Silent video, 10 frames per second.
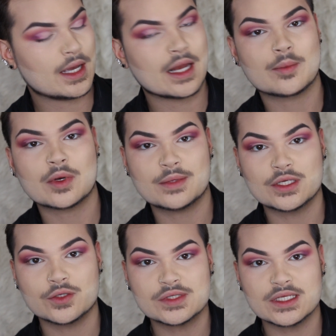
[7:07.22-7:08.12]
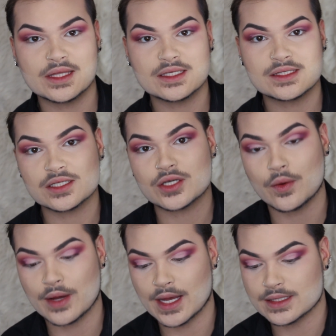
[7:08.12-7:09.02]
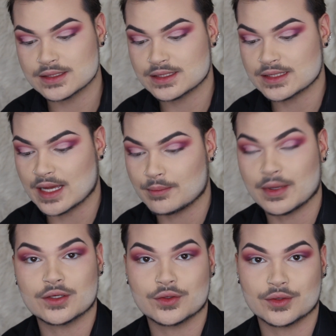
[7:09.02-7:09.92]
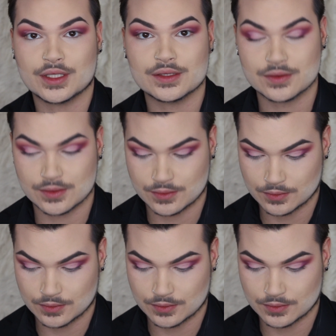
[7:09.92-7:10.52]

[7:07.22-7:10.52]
And I'm going to be using this to go ahead and set my crease.